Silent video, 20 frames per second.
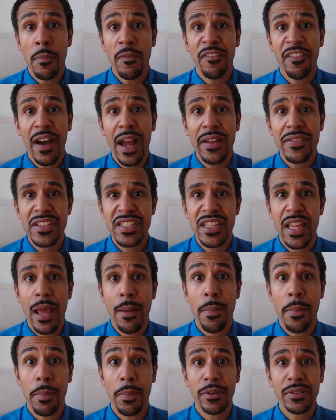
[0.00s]

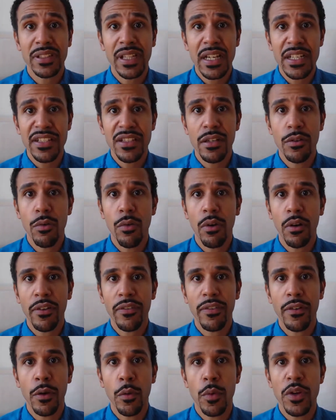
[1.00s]
5-step podcasting
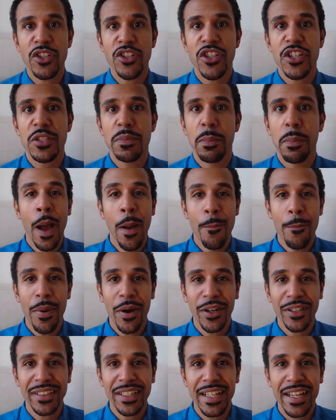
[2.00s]
workflow, which is
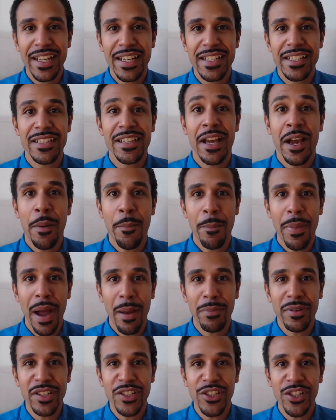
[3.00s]
podcast
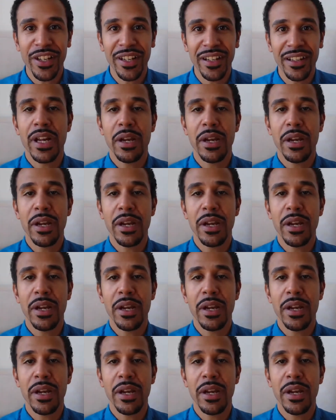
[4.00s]
publishing.